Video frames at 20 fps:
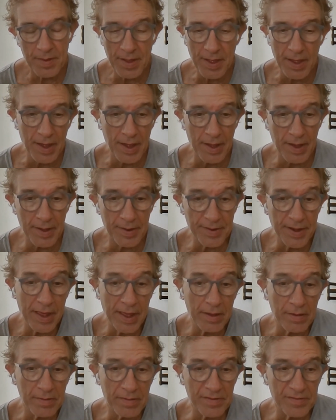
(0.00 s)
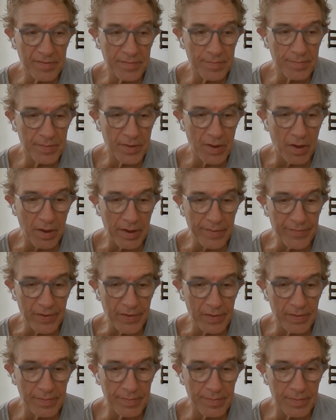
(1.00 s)
Now it's kind
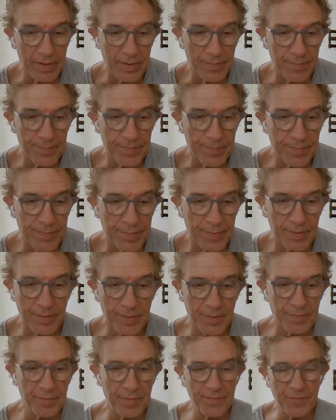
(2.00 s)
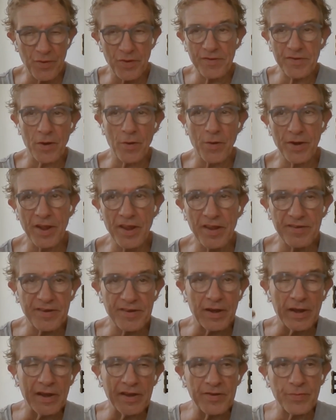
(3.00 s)
of reverse a lot easier.
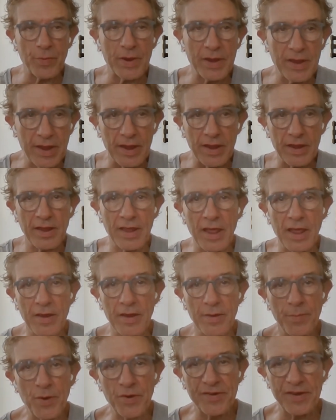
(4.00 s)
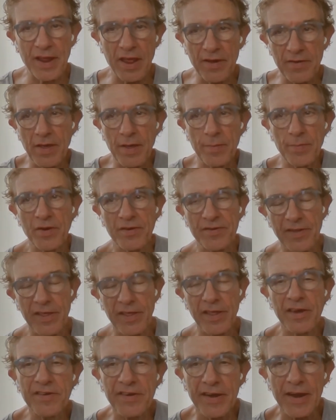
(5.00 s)
At least you can get your music out there because of
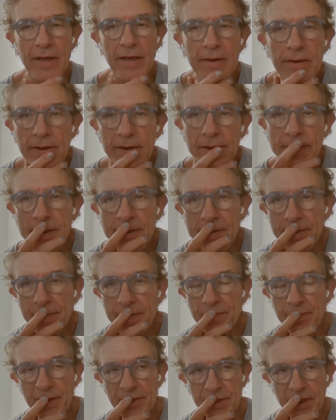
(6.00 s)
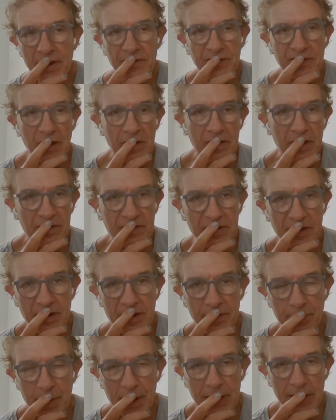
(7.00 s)
the internet. But then so can 6
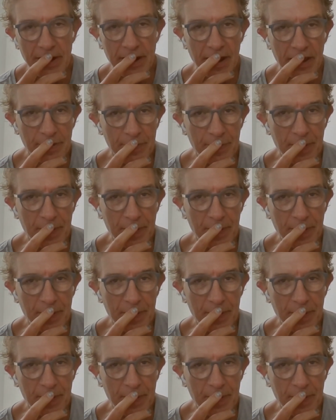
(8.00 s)
billion other